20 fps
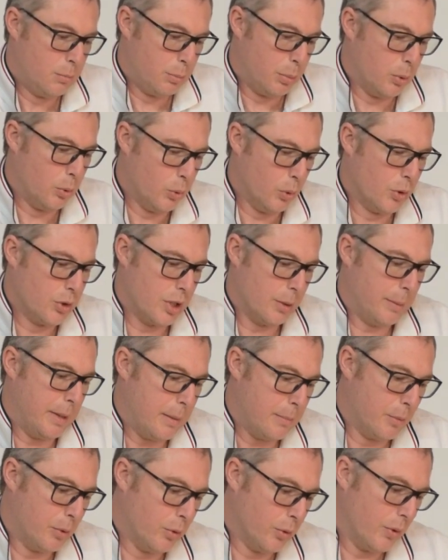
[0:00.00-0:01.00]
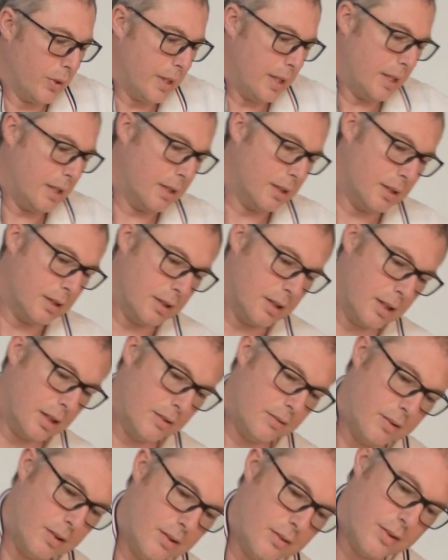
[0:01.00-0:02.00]
pause a bit more there,
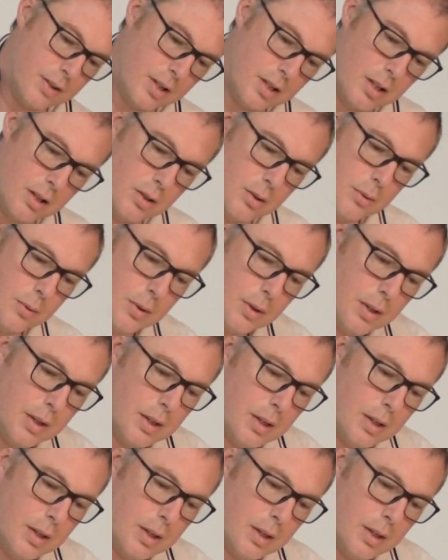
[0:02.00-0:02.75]
the glue,